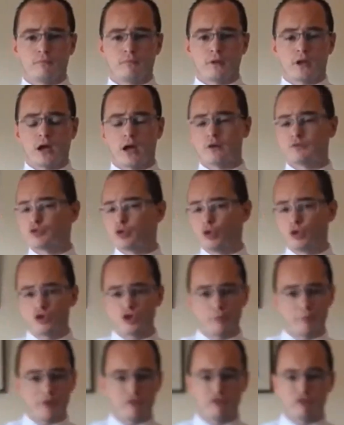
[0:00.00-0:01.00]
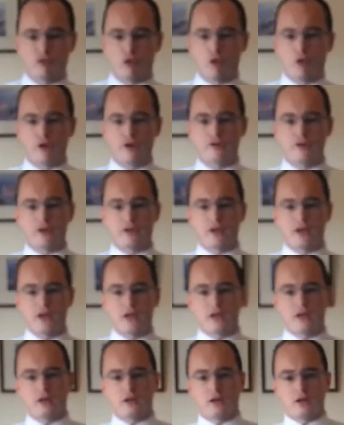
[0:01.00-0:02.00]
I've told you before that
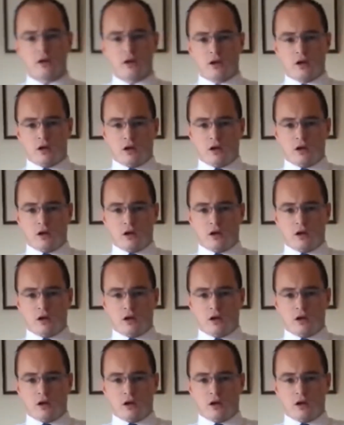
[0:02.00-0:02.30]
in